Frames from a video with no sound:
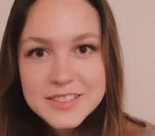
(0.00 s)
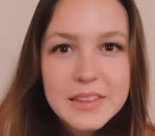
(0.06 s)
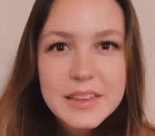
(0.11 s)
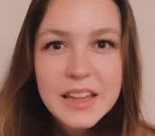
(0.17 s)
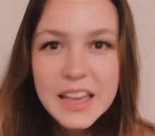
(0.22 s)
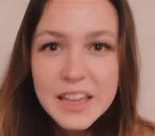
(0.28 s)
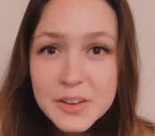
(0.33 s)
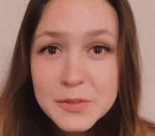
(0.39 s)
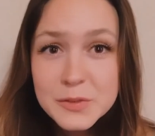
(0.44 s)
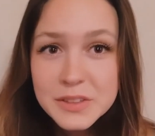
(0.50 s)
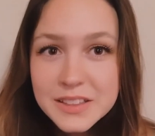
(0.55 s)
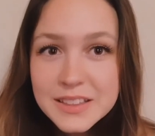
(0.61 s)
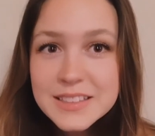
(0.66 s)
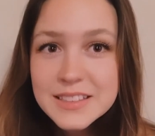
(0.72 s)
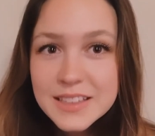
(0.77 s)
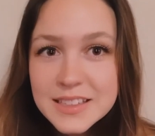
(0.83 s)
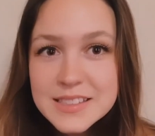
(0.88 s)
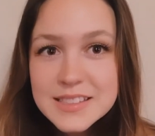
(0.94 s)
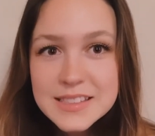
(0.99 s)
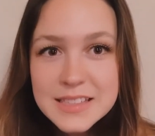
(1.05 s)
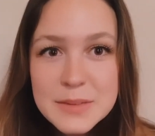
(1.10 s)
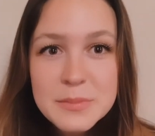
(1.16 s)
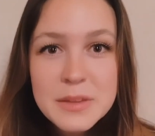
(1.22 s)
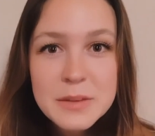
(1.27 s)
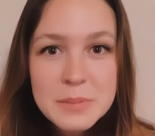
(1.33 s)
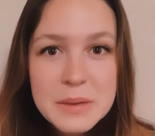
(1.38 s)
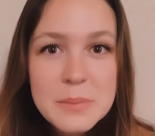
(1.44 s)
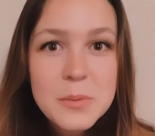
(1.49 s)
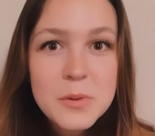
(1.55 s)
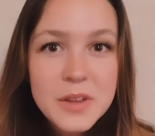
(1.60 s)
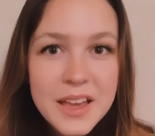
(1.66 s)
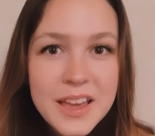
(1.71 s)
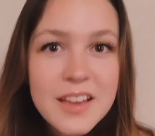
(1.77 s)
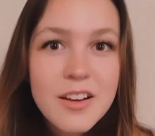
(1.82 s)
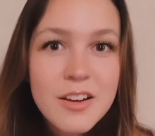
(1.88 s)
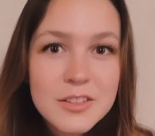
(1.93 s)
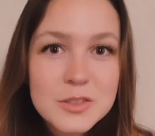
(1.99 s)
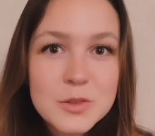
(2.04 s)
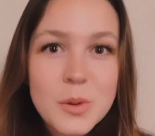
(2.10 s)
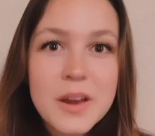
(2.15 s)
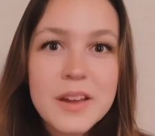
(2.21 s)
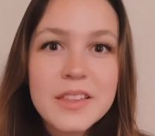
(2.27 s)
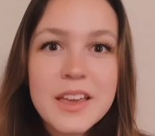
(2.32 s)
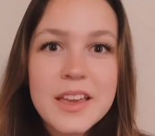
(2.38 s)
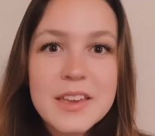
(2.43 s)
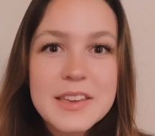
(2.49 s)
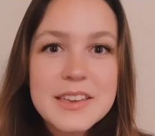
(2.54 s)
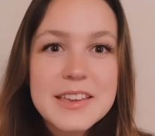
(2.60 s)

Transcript: It really does seem like people hate on Twilight